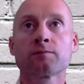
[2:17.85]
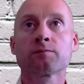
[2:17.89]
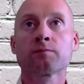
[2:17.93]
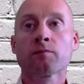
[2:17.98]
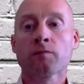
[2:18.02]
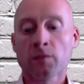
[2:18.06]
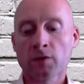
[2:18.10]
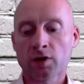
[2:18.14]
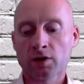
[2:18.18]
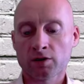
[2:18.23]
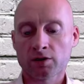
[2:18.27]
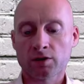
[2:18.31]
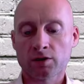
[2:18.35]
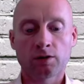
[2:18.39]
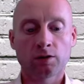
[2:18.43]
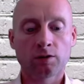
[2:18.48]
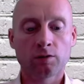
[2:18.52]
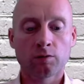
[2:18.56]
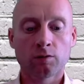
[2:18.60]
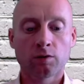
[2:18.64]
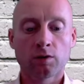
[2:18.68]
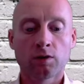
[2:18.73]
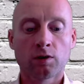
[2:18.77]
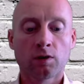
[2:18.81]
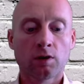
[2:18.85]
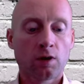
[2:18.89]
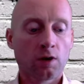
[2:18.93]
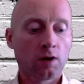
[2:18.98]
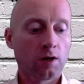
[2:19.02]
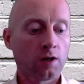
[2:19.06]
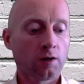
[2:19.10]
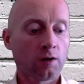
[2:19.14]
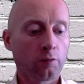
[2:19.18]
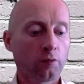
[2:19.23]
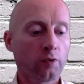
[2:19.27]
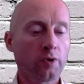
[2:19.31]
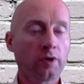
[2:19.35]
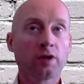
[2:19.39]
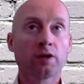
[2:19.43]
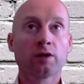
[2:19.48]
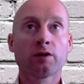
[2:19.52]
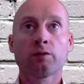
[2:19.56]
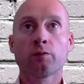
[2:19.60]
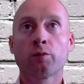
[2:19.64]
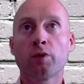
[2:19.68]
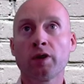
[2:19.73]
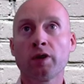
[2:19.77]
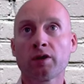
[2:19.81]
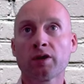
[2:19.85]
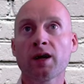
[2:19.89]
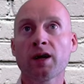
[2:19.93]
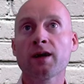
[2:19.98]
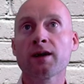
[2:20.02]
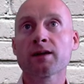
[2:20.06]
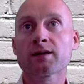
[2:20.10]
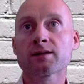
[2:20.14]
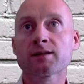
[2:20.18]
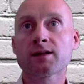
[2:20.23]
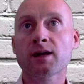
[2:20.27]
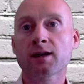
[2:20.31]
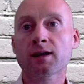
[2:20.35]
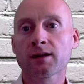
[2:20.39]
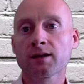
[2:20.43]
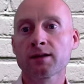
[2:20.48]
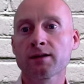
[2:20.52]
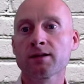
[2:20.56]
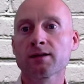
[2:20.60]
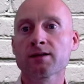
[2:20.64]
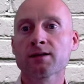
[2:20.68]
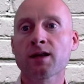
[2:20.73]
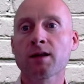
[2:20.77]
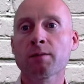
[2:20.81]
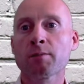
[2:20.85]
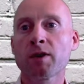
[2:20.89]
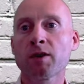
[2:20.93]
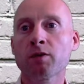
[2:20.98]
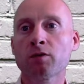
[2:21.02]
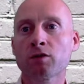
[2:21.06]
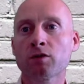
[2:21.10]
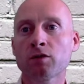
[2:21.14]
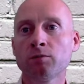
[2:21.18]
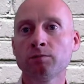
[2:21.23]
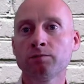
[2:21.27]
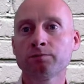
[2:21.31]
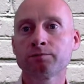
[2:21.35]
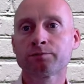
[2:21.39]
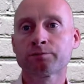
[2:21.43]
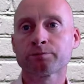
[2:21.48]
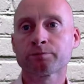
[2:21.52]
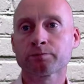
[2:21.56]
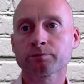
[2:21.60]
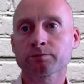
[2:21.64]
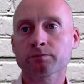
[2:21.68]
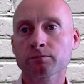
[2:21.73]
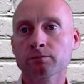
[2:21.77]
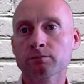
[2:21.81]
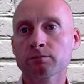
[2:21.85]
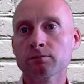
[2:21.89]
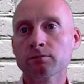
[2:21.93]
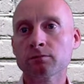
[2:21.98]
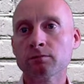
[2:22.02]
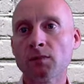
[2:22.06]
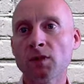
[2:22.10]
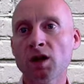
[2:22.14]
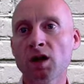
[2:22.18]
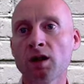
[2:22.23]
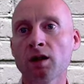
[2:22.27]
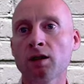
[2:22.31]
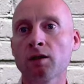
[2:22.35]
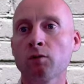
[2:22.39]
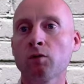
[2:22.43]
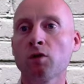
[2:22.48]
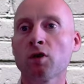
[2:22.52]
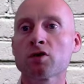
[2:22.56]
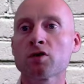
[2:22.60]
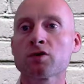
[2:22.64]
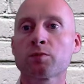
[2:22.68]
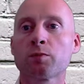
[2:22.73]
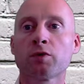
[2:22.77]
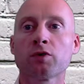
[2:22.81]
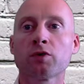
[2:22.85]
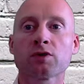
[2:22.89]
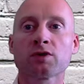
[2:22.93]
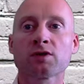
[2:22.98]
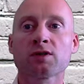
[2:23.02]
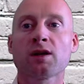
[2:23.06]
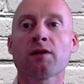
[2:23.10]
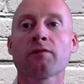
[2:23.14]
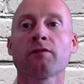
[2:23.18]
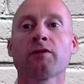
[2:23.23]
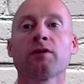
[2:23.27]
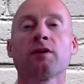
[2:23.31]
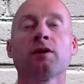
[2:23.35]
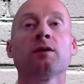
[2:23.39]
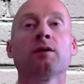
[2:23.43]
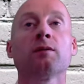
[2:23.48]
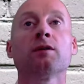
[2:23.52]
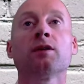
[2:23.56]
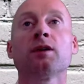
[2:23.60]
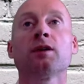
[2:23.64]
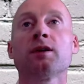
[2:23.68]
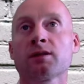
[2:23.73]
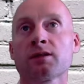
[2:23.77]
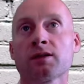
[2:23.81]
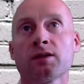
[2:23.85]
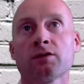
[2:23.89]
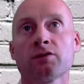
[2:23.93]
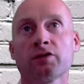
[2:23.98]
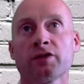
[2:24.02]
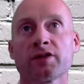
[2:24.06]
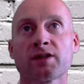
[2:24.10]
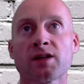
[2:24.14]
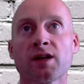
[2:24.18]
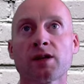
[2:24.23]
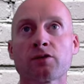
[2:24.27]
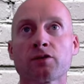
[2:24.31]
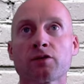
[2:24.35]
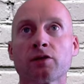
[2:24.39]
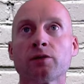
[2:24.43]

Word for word: So we'll, we'll get exactly the same outcome, uh, watch book 7, etc, etc.